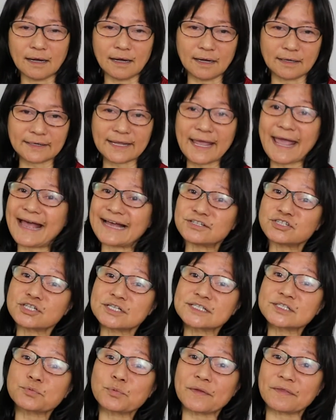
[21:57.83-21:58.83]

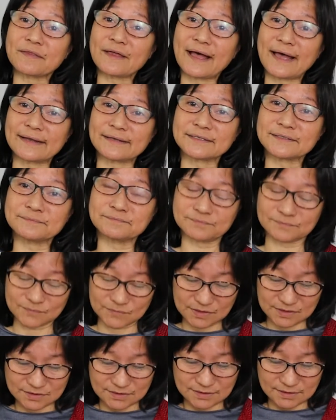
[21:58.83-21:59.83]
catches with that.
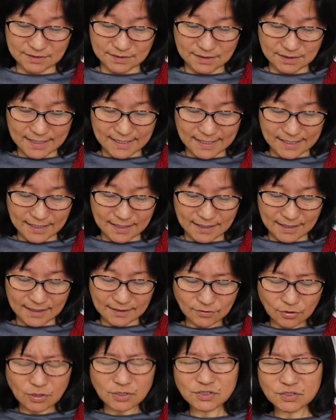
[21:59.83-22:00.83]

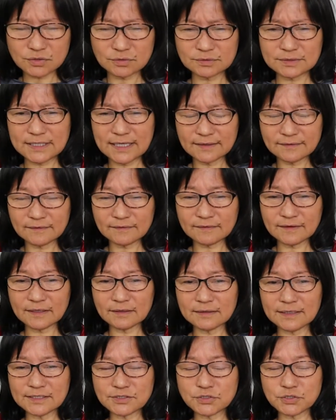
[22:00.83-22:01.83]
And also the other
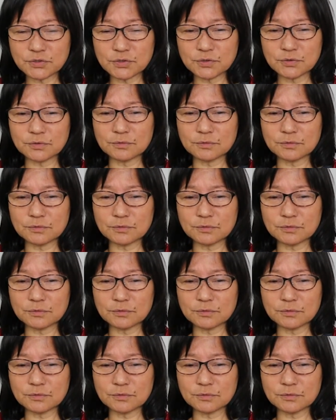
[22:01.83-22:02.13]
thing need to